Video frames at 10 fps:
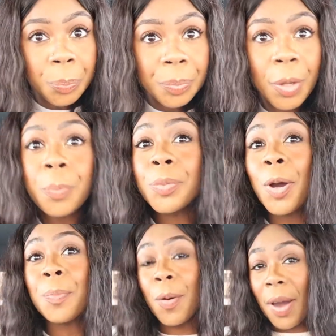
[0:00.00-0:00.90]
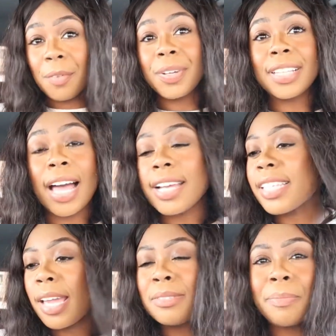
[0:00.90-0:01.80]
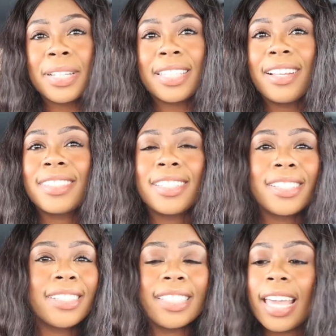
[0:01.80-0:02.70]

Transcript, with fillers: nope, nope. Oh, I realized I came to my senses